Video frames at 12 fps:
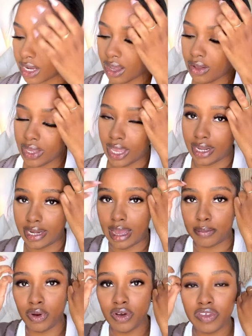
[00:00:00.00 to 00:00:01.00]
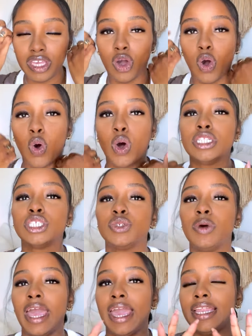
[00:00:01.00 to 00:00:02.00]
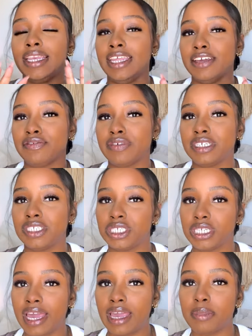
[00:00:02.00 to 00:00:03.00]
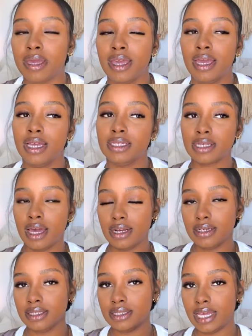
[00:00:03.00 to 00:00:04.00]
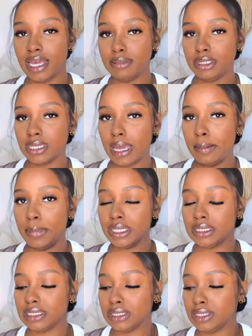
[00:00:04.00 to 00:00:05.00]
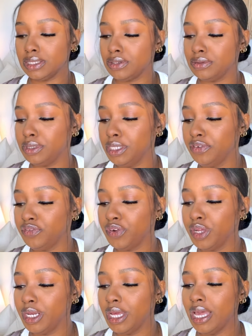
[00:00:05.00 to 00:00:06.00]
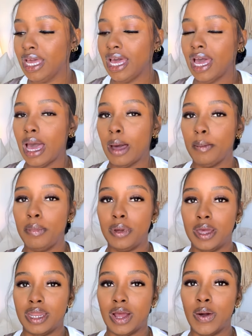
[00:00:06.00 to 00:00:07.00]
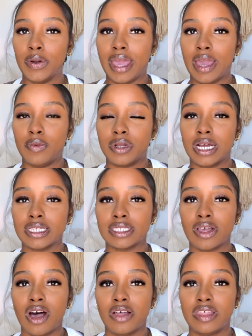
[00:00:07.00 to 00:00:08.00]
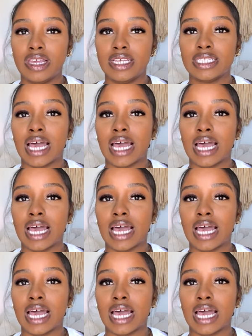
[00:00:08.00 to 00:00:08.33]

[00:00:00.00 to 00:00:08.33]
okay now moving on to a different shape it's kind of the same shape but still a little different but okay when I saw these